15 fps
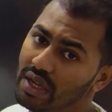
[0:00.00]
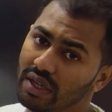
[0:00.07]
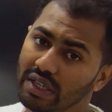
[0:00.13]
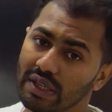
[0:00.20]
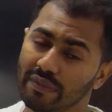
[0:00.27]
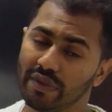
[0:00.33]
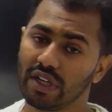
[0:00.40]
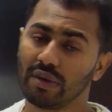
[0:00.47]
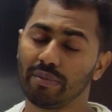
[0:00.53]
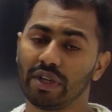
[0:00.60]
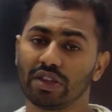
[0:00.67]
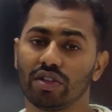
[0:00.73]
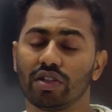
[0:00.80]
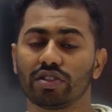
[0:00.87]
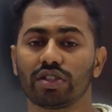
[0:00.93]
Different
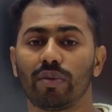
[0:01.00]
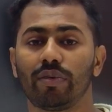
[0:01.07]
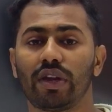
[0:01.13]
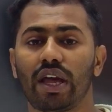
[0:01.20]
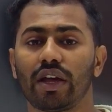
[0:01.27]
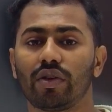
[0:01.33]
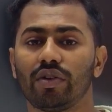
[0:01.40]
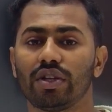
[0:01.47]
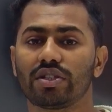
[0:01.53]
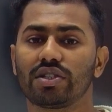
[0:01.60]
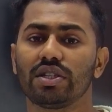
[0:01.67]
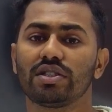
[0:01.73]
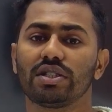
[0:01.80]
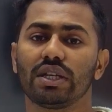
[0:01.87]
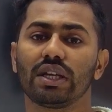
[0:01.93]
methods of language
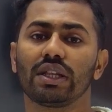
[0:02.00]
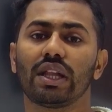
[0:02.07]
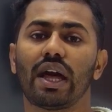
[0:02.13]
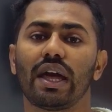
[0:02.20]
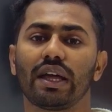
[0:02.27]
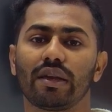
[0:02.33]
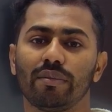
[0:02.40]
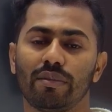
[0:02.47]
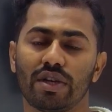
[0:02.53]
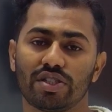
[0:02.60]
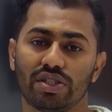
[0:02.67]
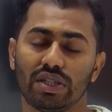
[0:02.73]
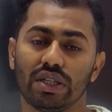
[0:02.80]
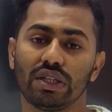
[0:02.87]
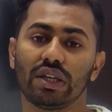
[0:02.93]
teaching like
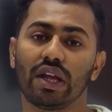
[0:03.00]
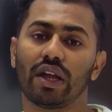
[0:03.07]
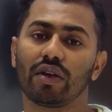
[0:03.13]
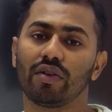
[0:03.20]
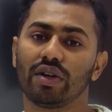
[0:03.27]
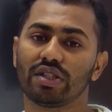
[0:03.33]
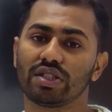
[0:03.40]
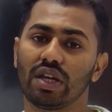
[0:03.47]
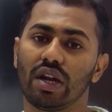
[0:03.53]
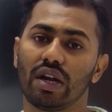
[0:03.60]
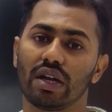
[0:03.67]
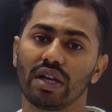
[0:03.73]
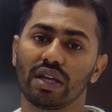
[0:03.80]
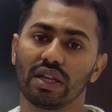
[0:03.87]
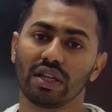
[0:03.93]
machine language
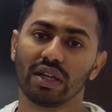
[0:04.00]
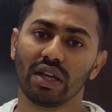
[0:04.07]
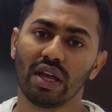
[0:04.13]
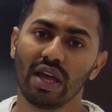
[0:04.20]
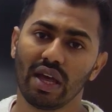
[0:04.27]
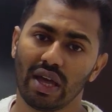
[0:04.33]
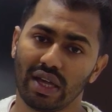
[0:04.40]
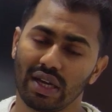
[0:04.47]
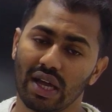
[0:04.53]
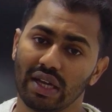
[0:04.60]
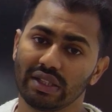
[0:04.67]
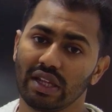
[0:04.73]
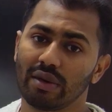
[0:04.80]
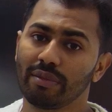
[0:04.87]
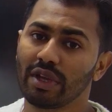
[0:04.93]
learning and
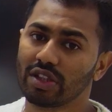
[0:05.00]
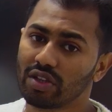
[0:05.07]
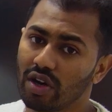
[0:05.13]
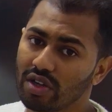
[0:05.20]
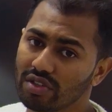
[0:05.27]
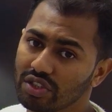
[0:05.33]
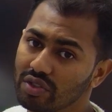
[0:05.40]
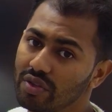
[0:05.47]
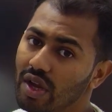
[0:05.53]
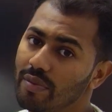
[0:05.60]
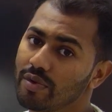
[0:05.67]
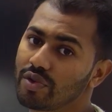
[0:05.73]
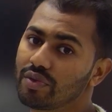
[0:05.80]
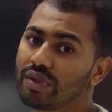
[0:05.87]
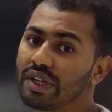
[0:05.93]
other methods you
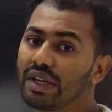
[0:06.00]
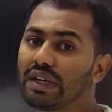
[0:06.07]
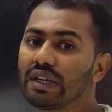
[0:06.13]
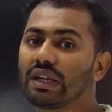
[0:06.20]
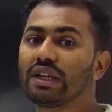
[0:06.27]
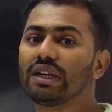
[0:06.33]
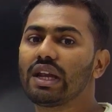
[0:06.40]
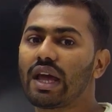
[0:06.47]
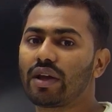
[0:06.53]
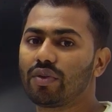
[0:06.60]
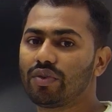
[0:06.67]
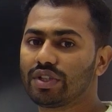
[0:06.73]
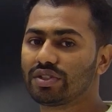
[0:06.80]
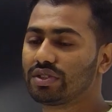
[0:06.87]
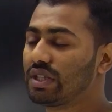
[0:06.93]
have to read in
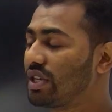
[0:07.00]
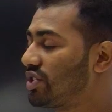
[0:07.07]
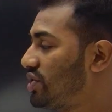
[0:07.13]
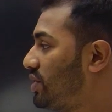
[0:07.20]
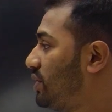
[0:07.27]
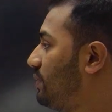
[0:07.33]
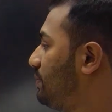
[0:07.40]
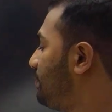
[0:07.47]
language section.